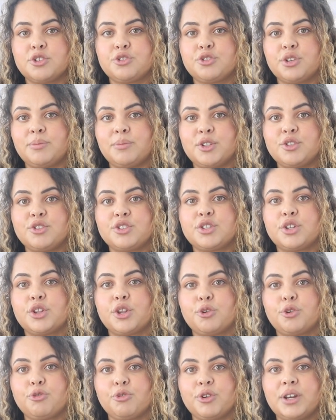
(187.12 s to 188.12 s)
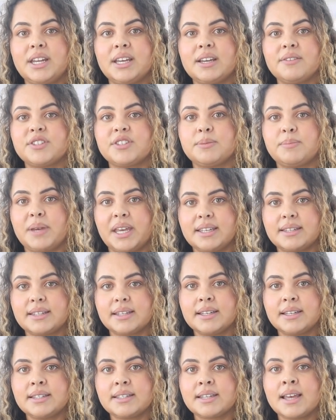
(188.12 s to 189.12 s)
contributes to the greening of
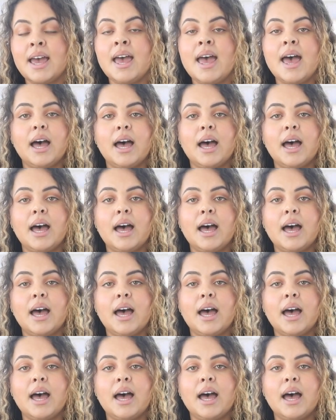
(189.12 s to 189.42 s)
spaces,